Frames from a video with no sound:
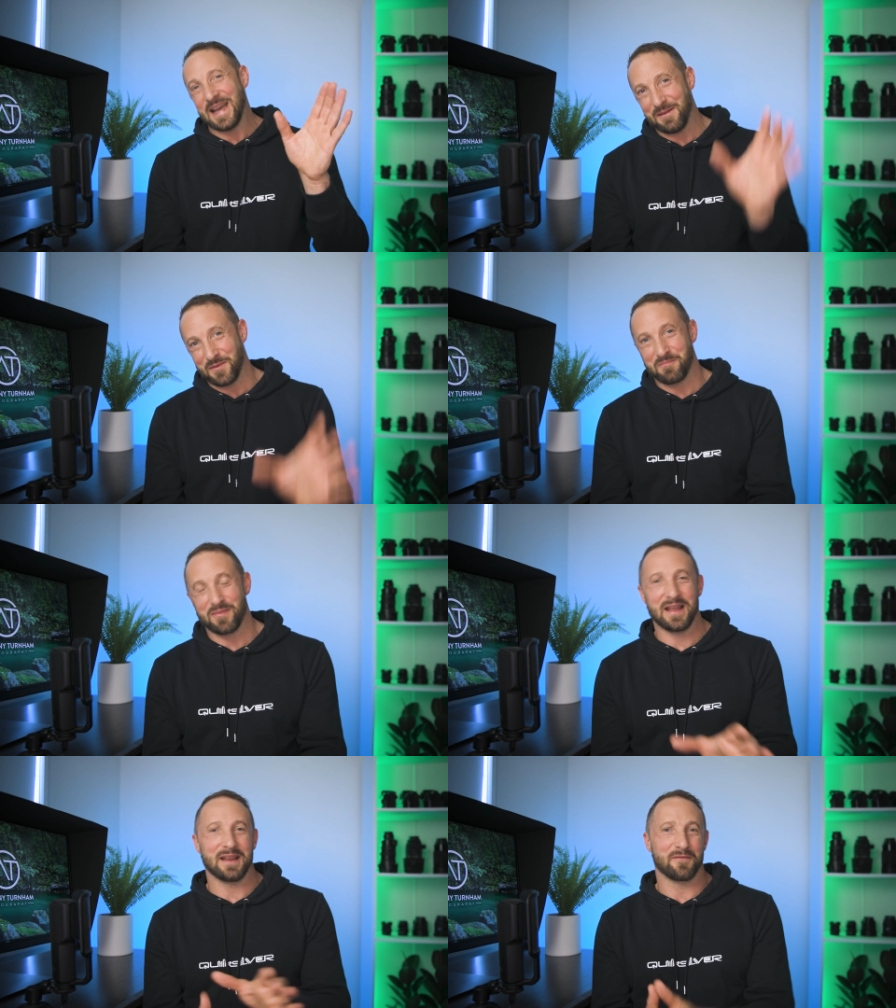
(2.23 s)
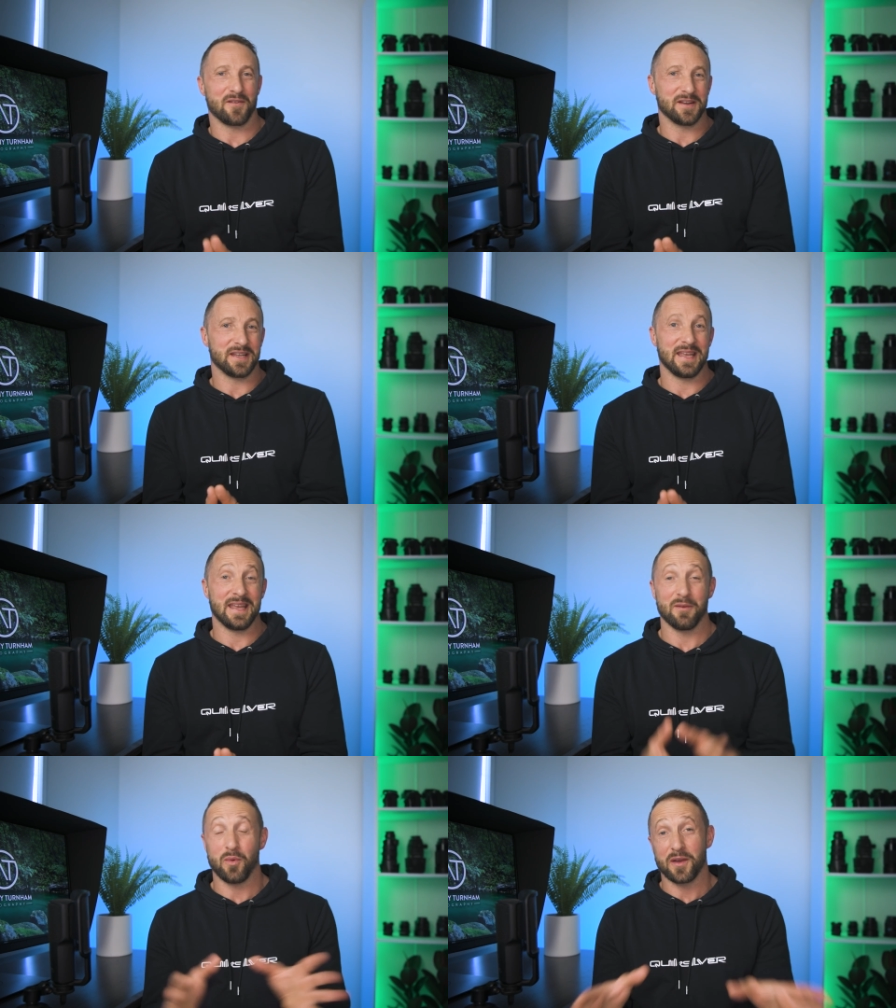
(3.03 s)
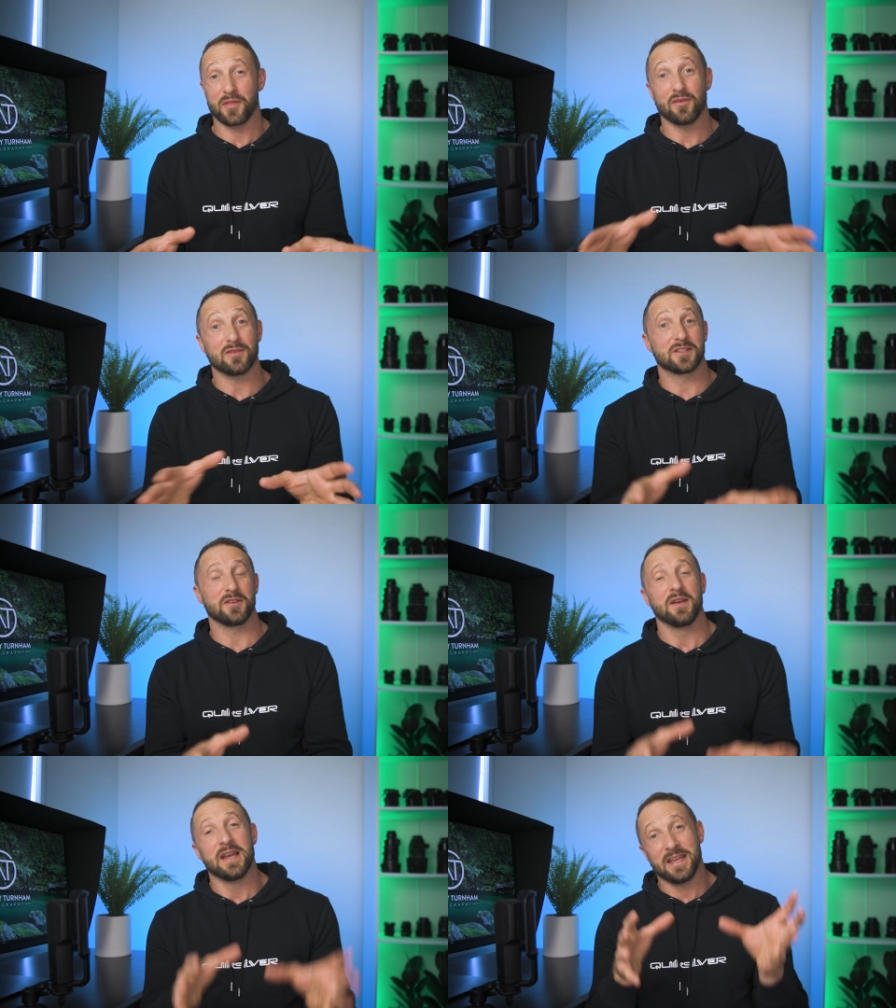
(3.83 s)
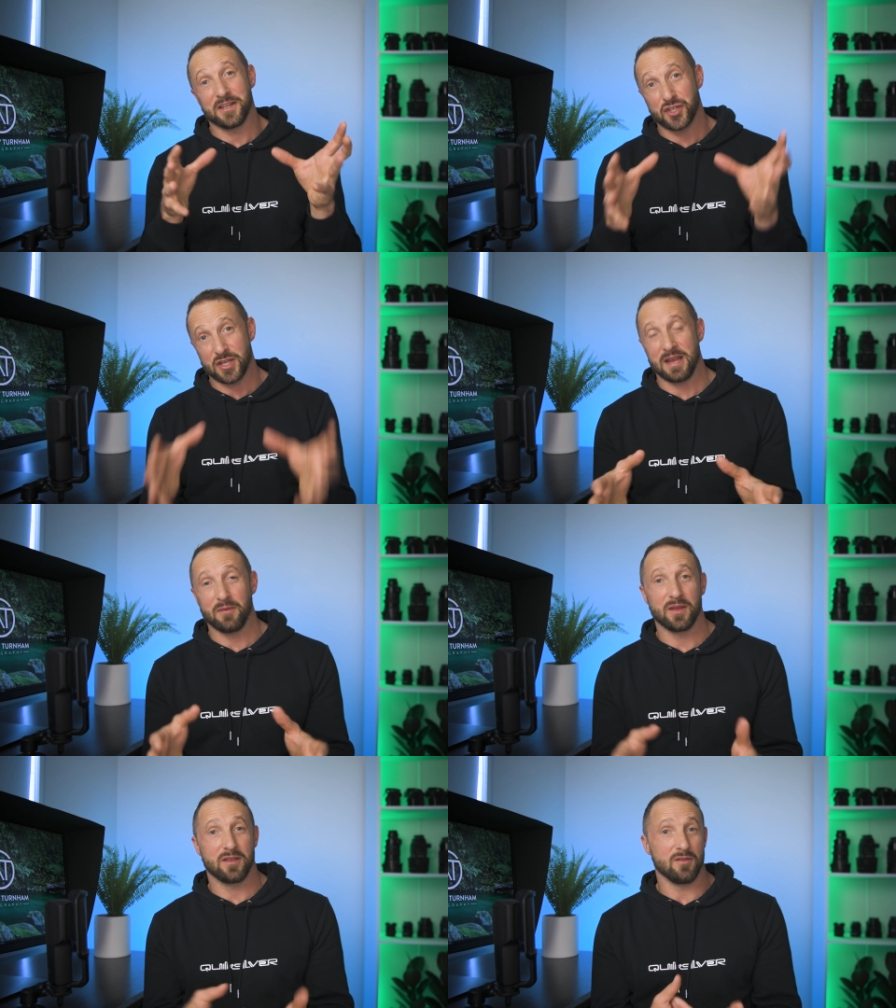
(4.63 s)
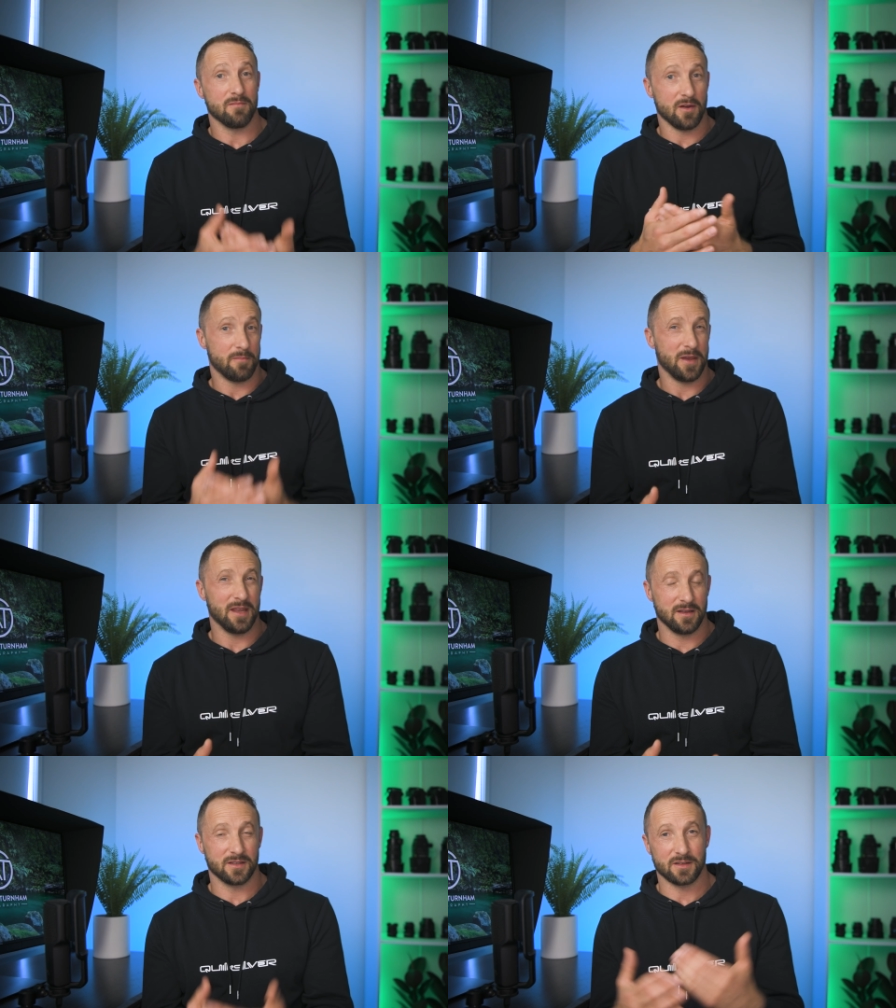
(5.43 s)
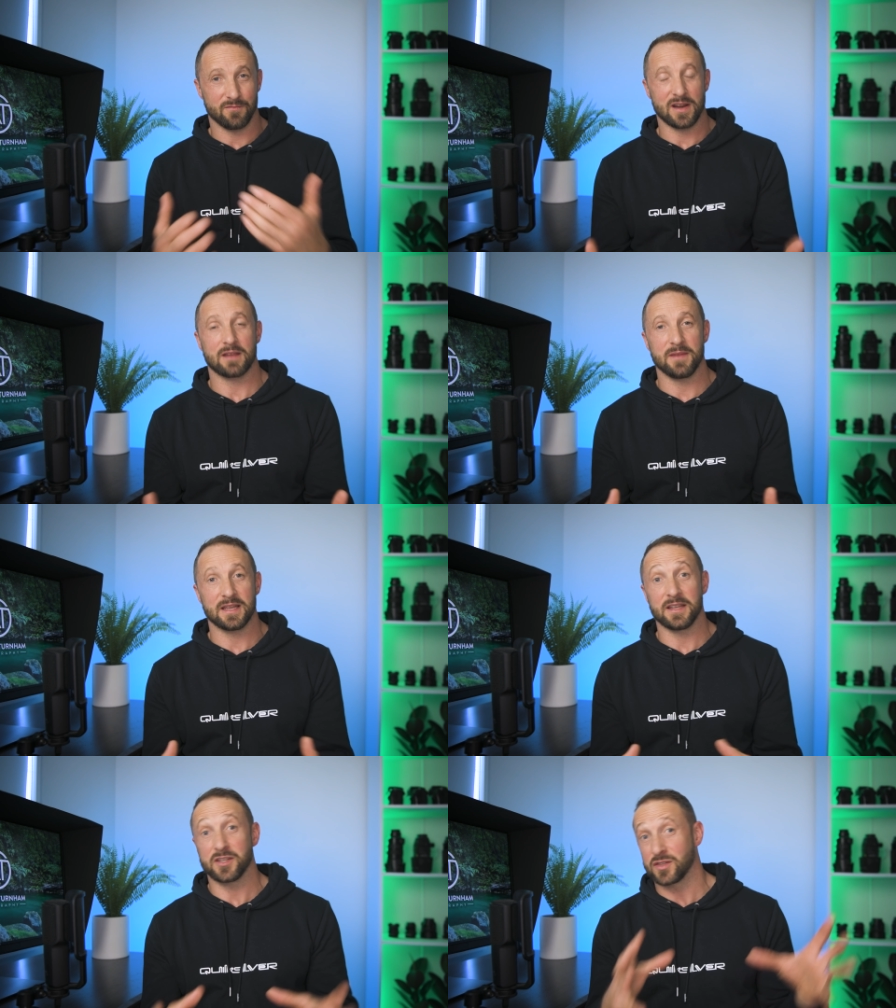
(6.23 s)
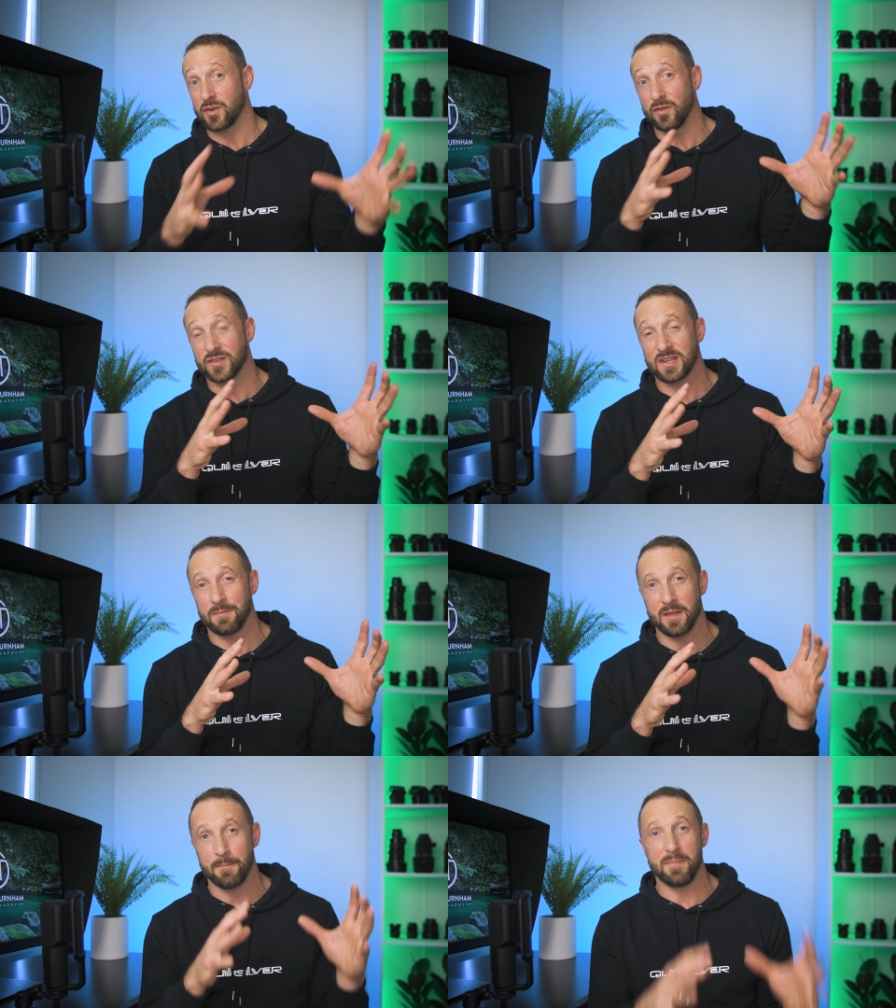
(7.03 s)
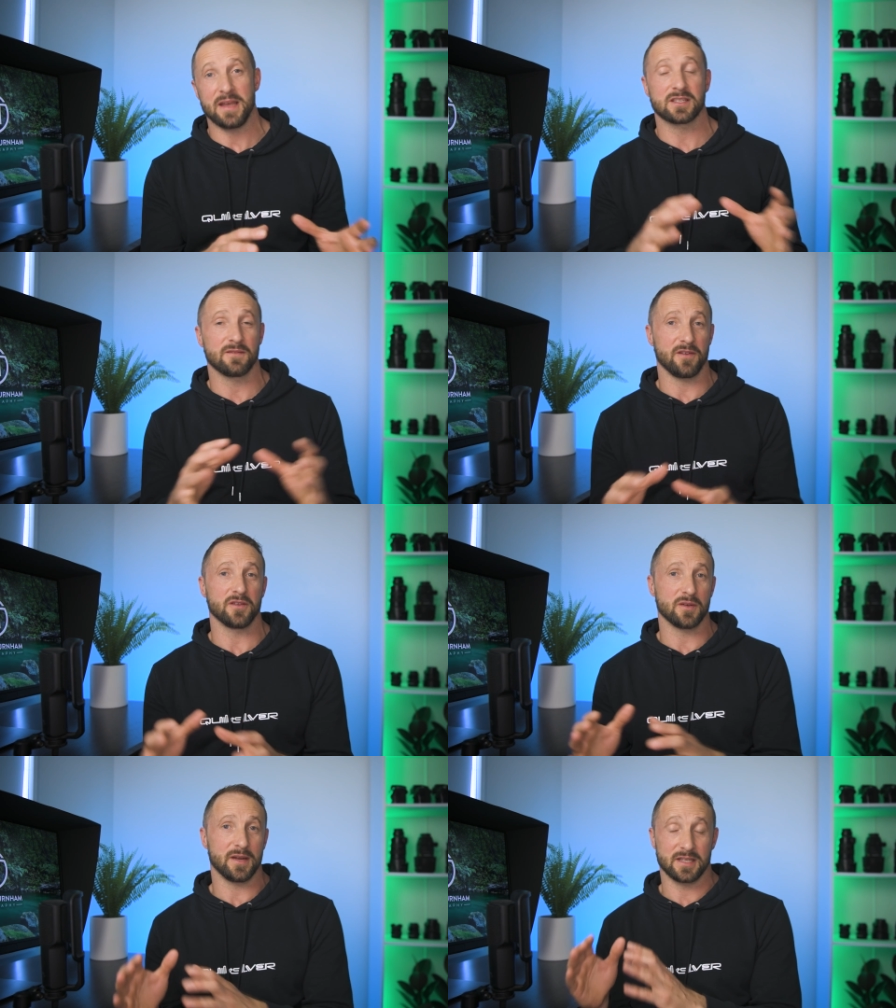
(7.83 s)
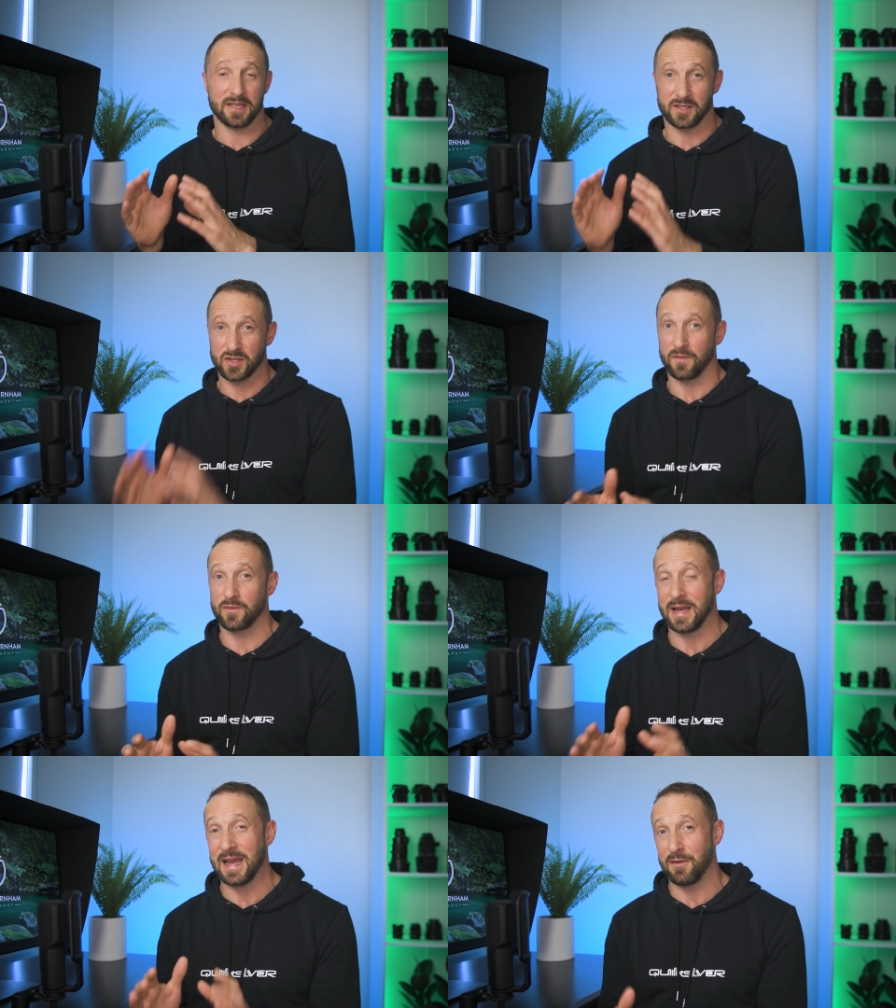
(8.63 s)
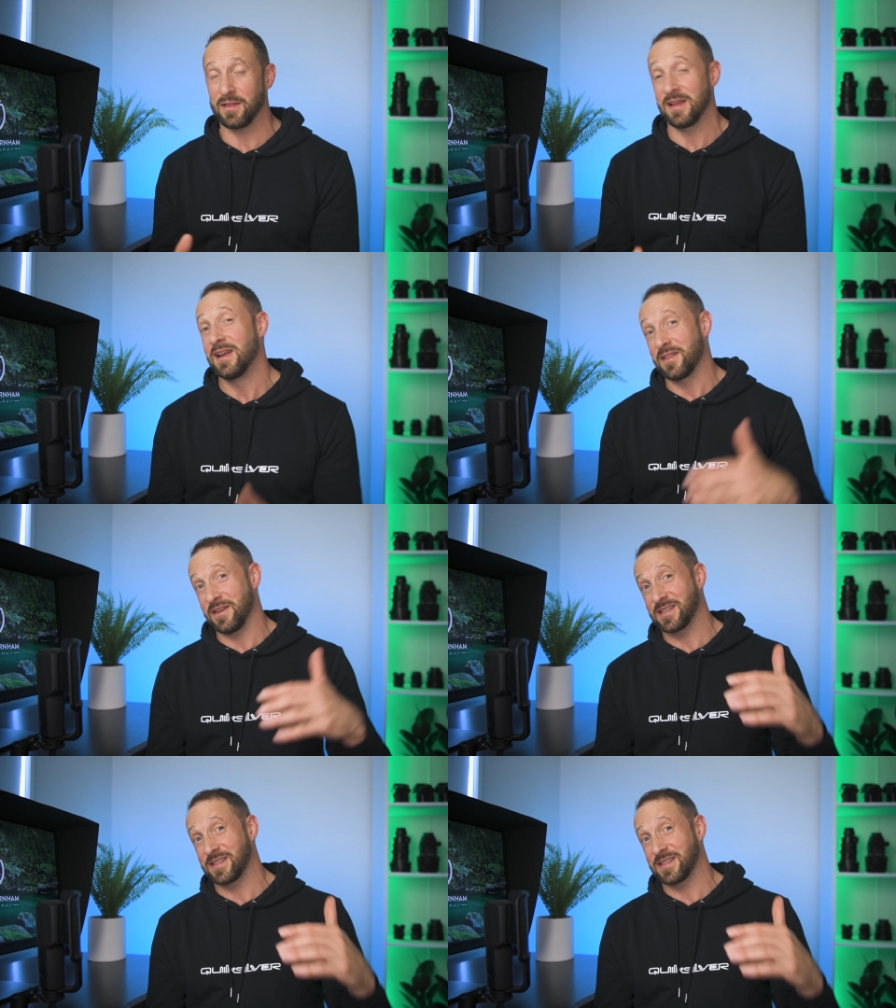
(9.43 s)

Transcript: and with Black Friday here, what I thought I'd do is share with you my opinions and recommendations on some of the best photo editing software out there that